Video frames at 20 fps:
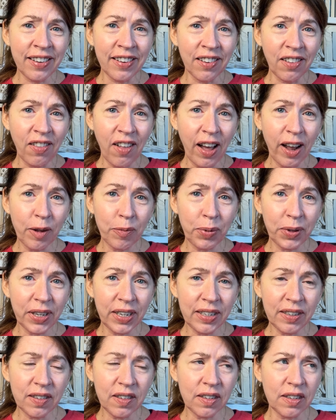a lot of
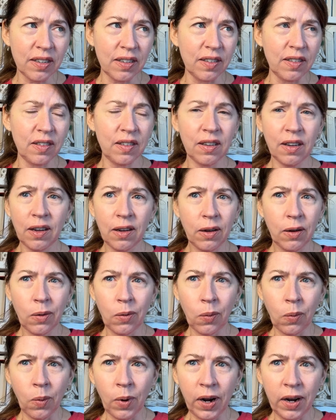places.
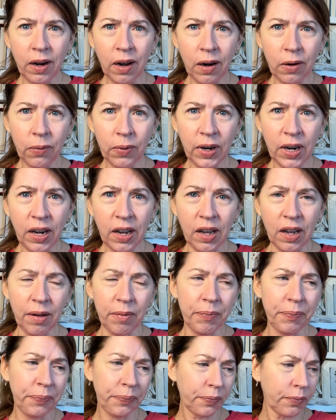Why not read it?
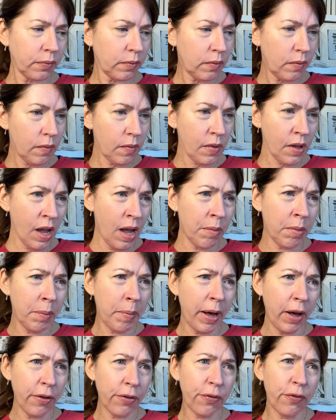I'm
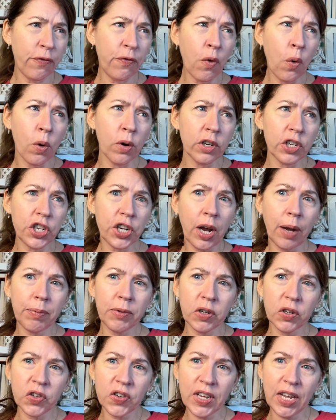about four
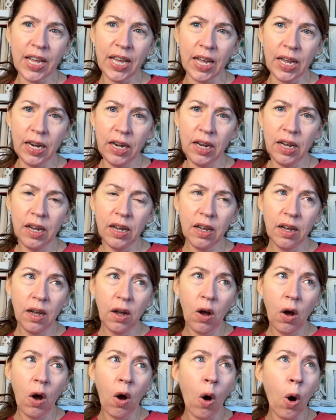chapters in.
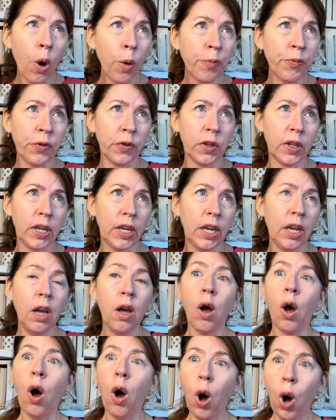Hopefully,
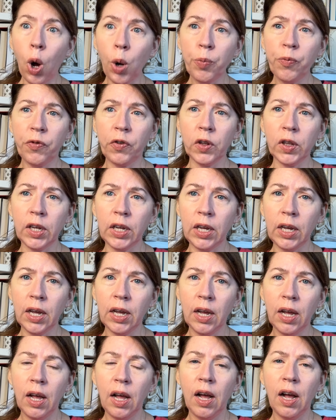hopefully,
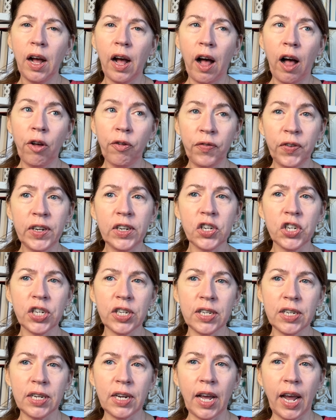I'll finish it
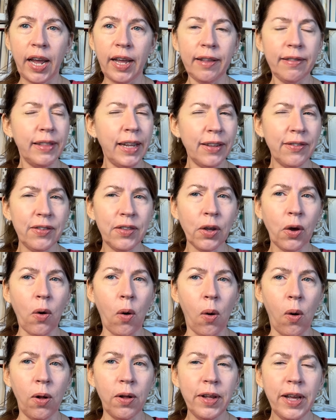today. That's the
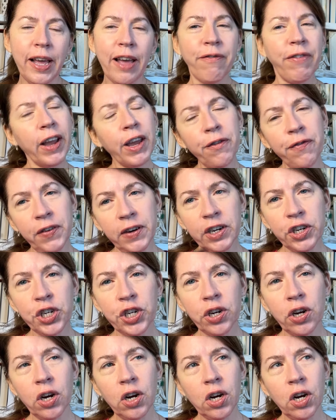goal. If I could
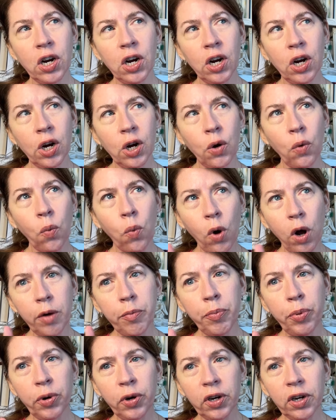finish one
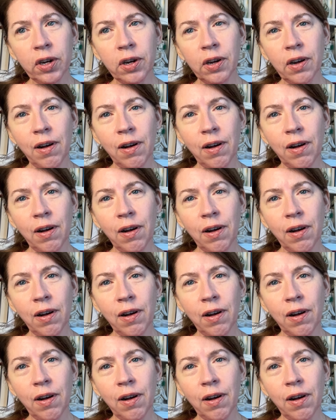book